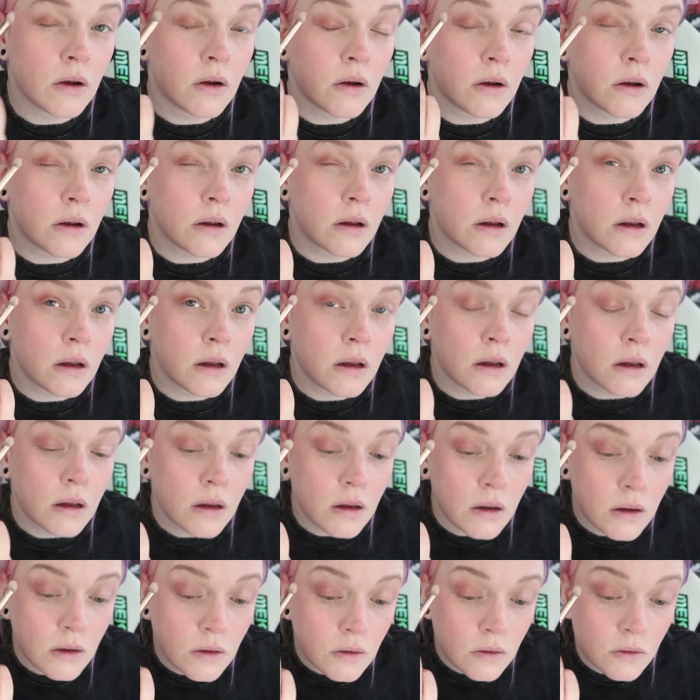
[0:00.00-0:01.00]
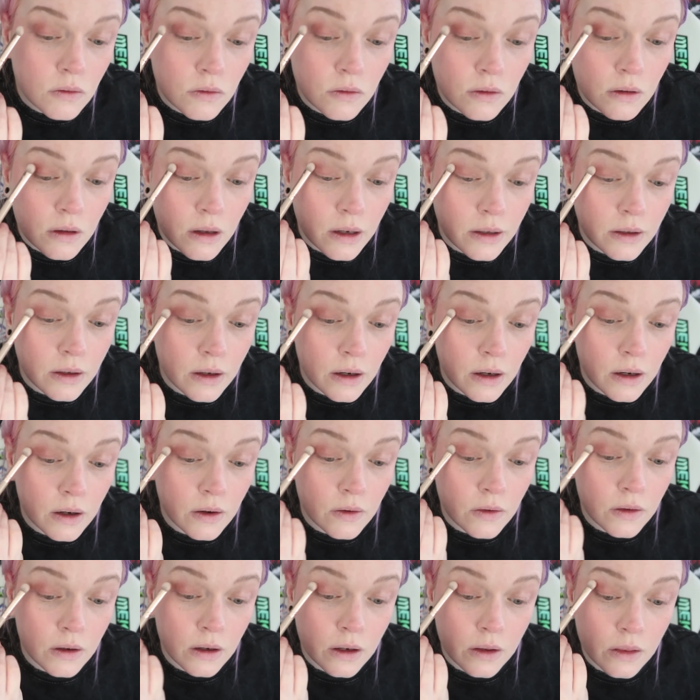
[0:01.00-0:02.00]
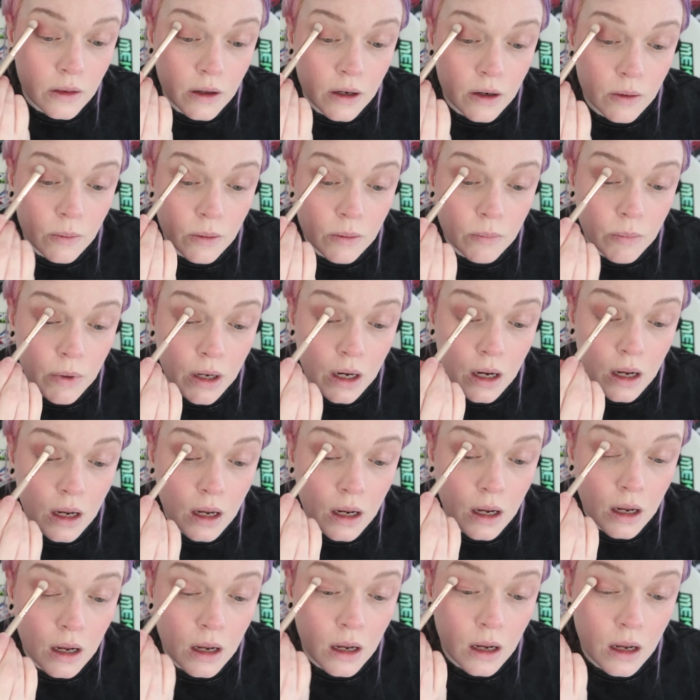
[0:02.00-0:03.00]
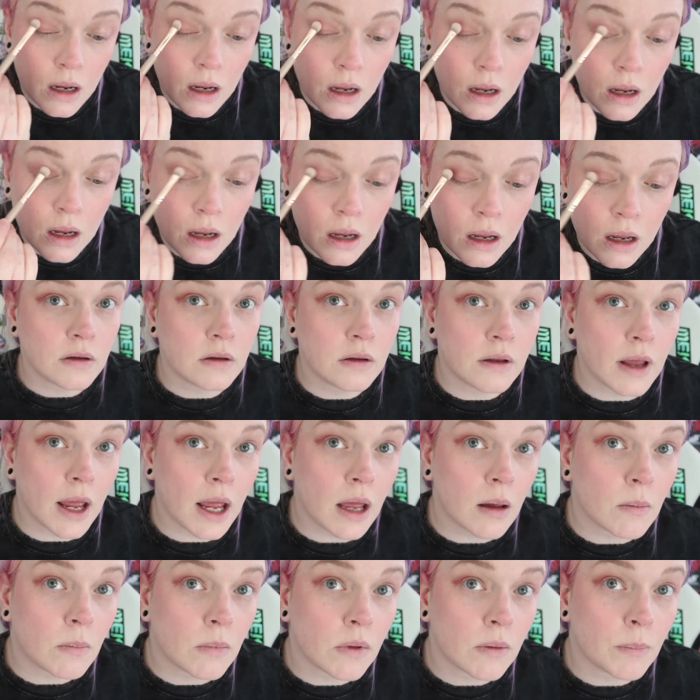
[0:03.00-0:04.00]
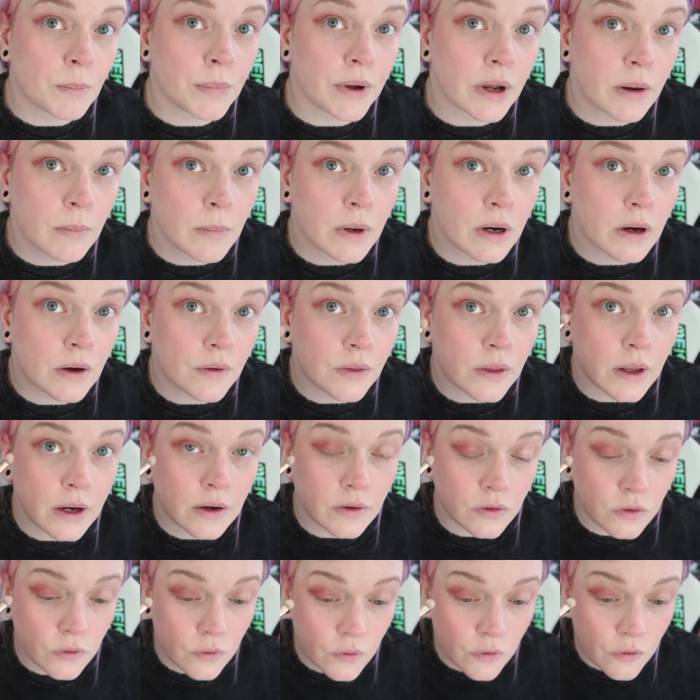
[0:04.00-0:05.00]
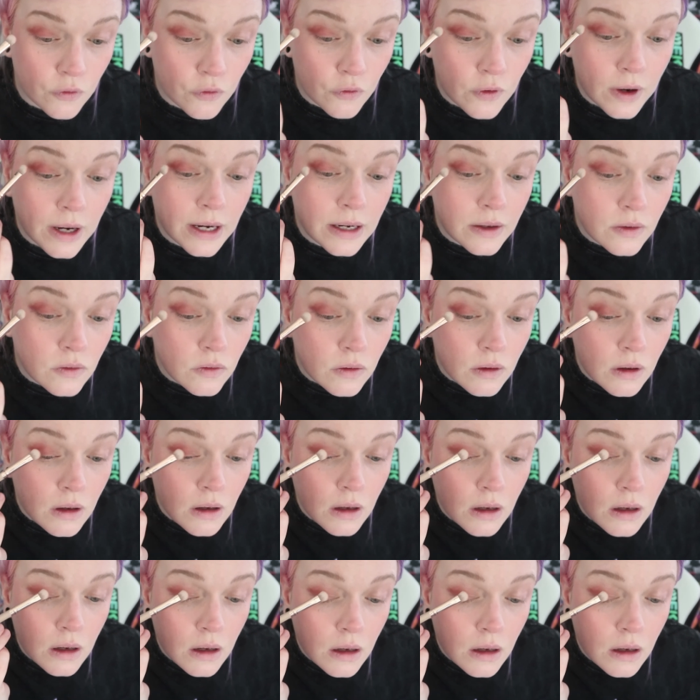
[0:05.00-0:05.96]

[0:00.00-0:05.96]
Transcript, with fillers: Oh, it's a lot darker than I thought it would be. Damn, the pigment on that is crazy.